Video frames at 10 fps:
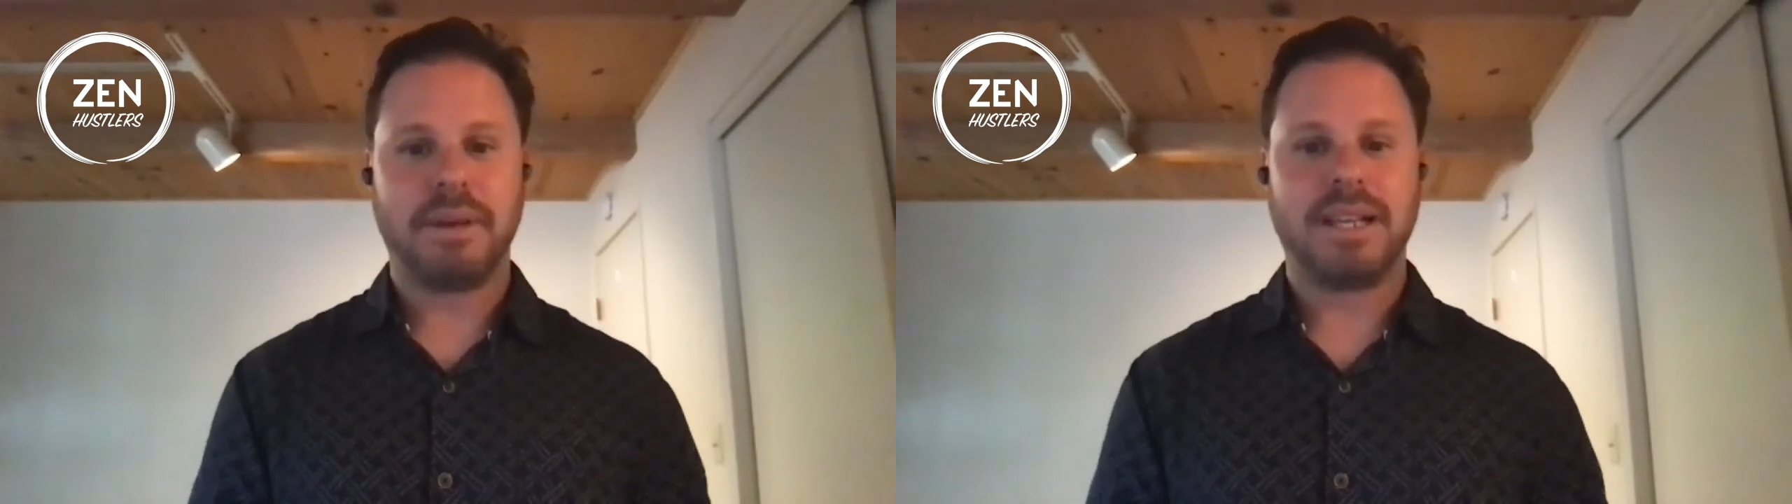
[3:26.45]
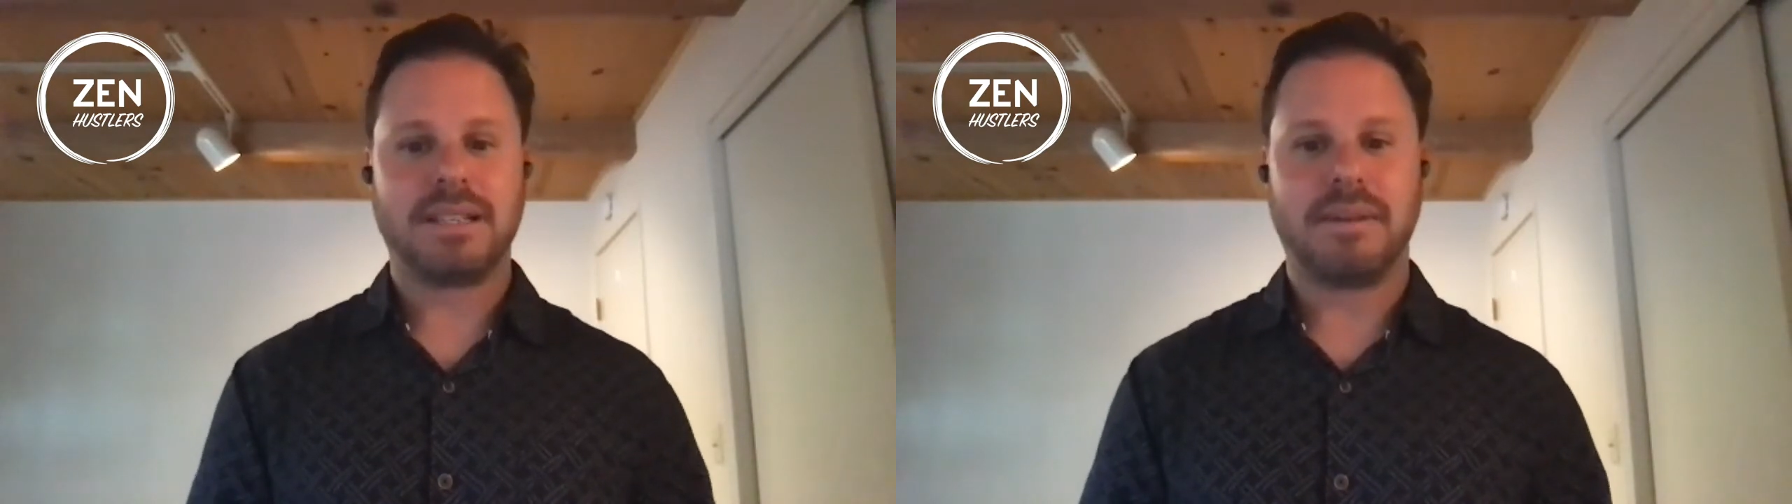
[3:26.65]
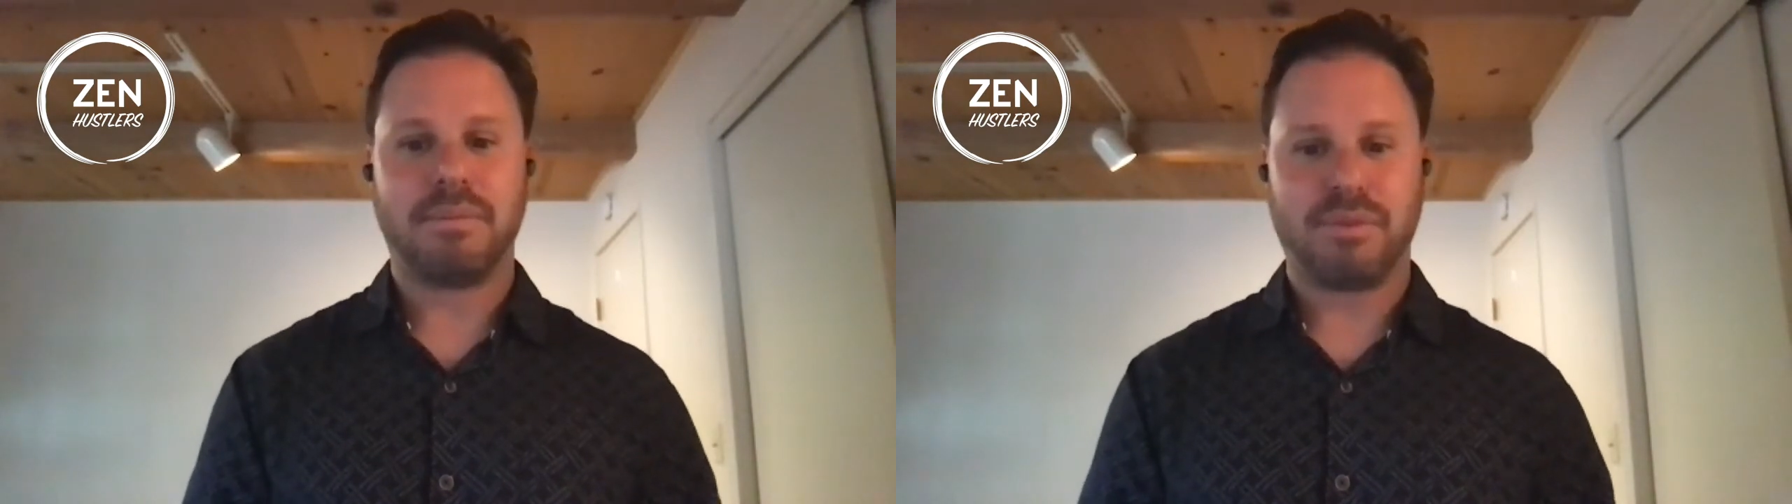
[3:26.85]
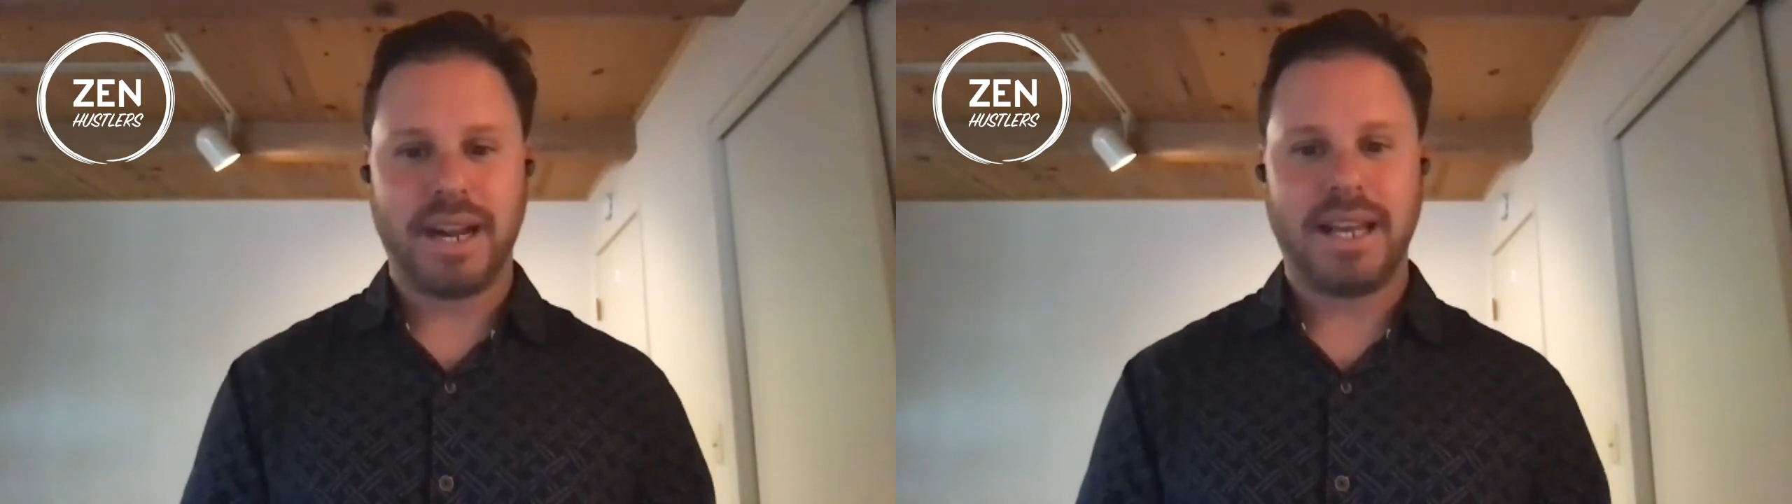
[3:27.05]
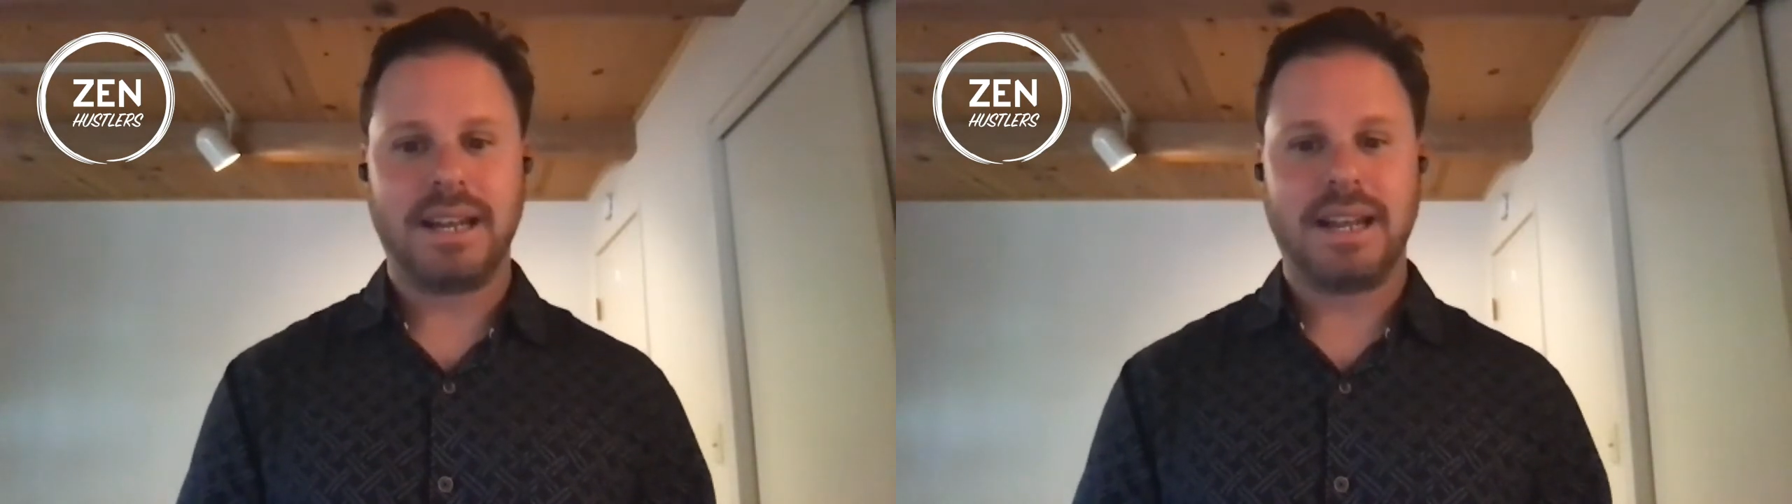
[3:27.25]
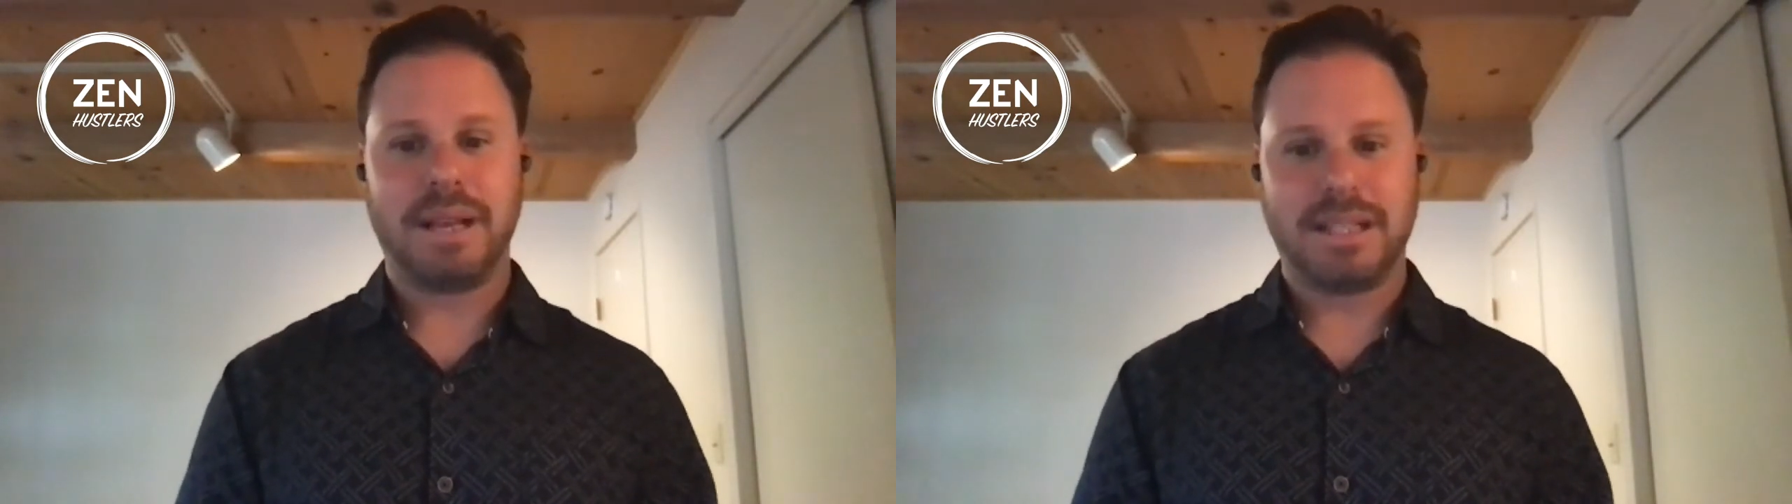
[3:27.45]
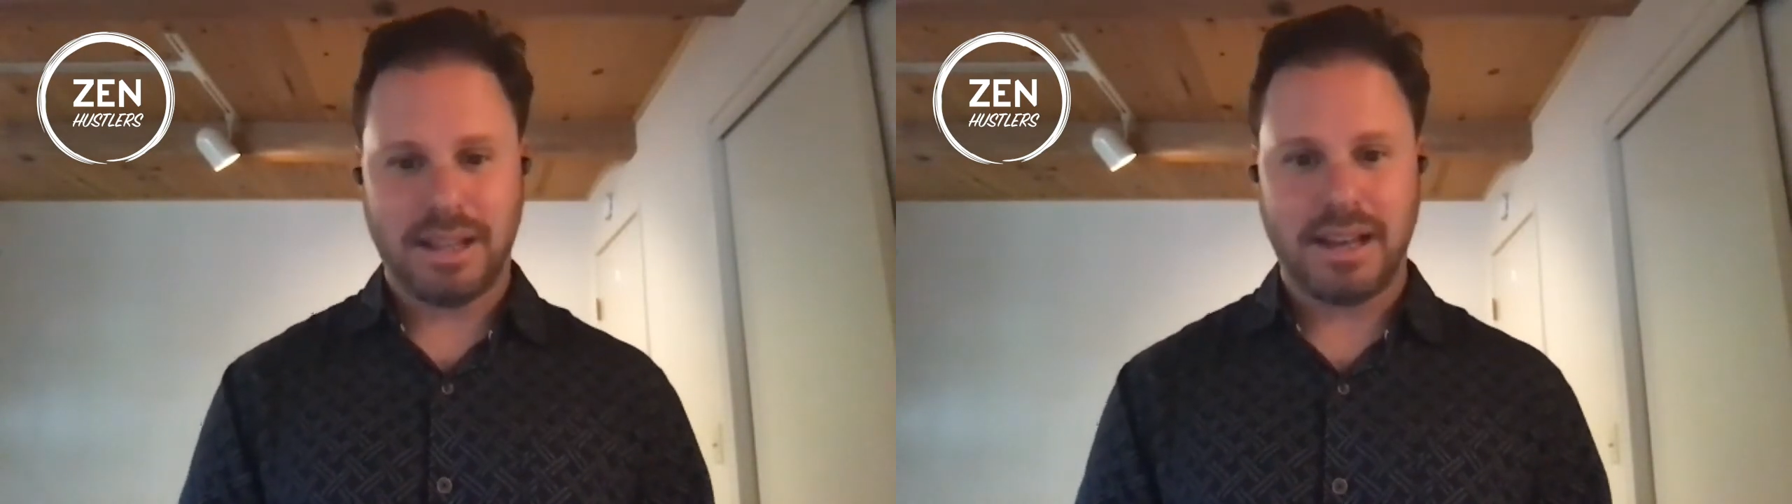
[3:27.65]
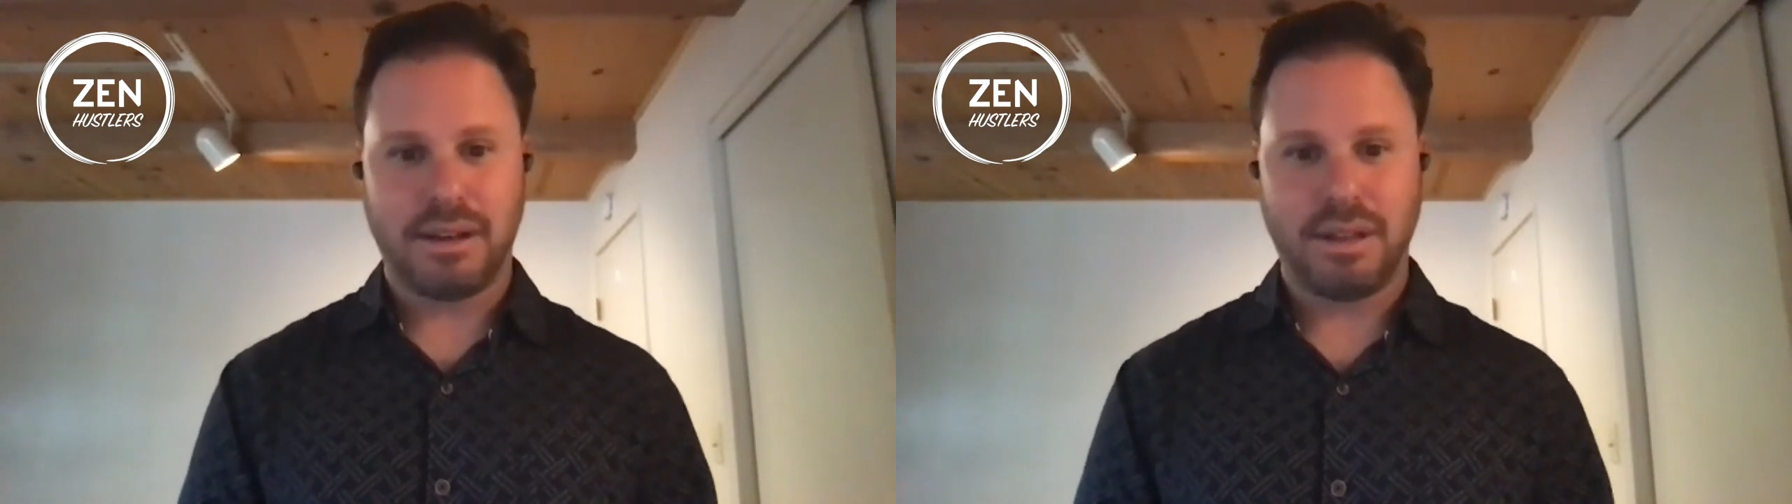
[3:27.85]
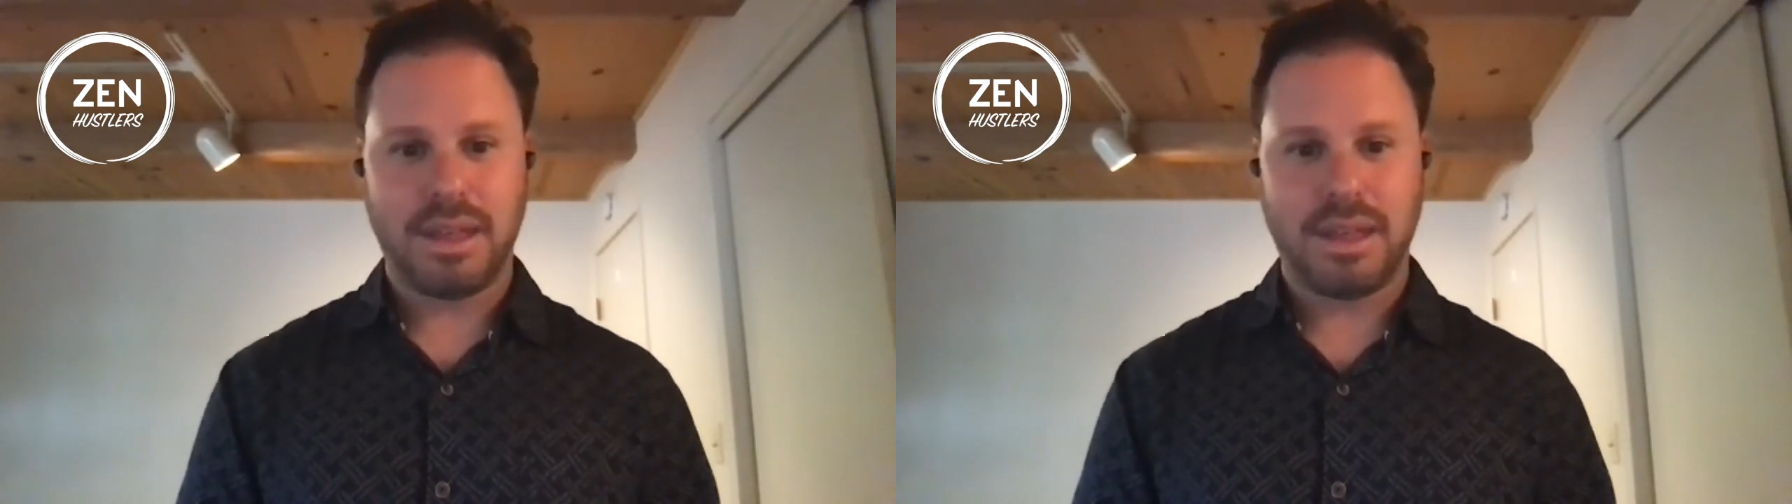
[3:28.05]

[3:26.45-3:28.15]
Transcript: based on brain and mental health,